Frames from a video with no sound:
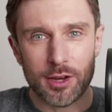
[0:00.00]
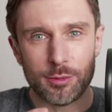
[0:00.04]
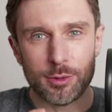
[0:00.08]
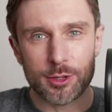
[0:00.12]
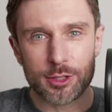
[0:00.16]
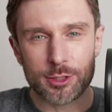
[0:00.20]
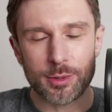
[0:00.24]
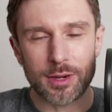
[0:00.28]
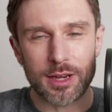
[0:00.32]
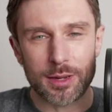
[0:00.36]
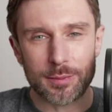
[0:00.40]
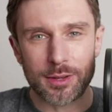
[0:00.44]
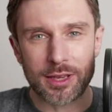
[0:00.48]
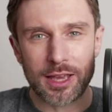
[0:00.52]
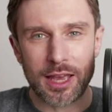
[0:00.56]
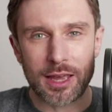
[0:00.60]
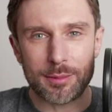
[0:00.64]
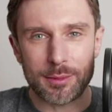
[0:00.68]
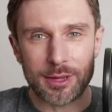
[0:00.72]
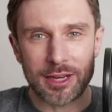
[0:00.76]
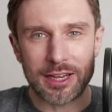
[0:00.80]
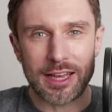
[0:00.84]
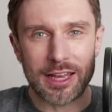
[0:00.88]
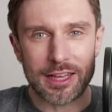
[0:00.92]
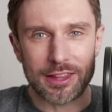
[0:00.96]
was when it
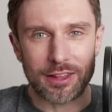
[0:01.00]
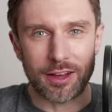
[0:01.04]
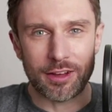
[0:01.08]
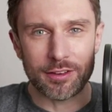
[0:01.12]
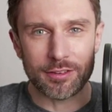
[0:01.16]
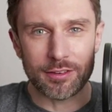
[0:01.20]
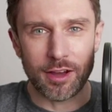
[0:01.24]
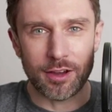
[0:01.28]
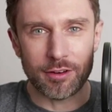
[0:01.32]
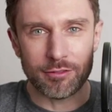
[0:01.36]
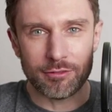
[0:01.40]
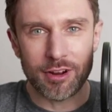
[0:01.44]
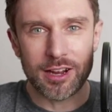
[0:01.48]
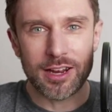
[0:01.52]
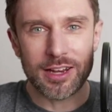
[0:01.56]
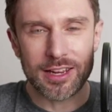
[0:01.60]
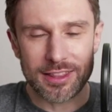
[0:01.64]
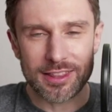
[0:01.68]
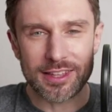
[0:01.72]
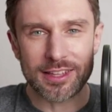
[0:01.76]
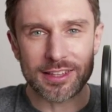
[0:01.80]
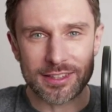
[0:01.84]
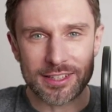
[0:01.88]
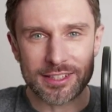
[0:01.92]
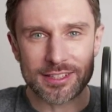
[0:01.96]
became clear that I, I
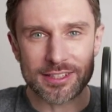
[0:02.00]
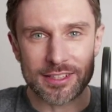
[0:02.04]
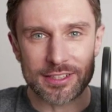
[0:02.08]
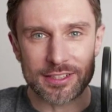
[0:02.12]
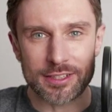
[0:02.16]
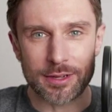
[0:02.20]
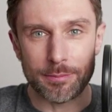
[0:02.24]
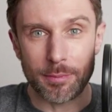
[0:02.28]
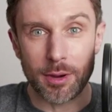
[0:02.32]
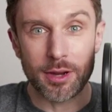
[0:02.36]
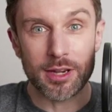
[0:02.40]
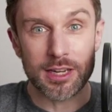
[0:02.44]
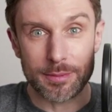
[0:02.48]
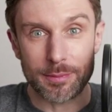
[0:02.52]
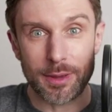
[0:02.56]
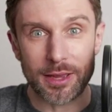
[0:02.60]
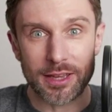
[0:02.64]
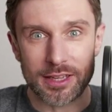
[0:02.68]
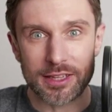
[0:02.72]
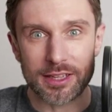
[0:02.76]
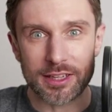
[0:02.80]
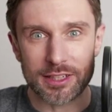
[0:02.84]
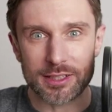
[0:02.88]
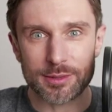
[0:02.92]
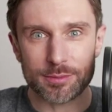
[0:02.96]
really think this is a
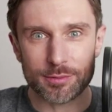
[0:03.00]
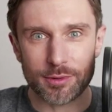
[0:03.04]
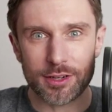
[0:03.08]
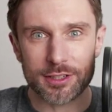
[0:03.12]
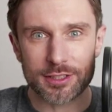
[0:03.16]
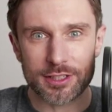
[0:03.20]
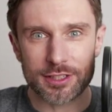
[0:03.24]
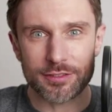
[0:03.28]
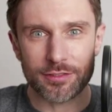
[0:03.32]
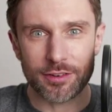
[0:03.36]
money-making enterprise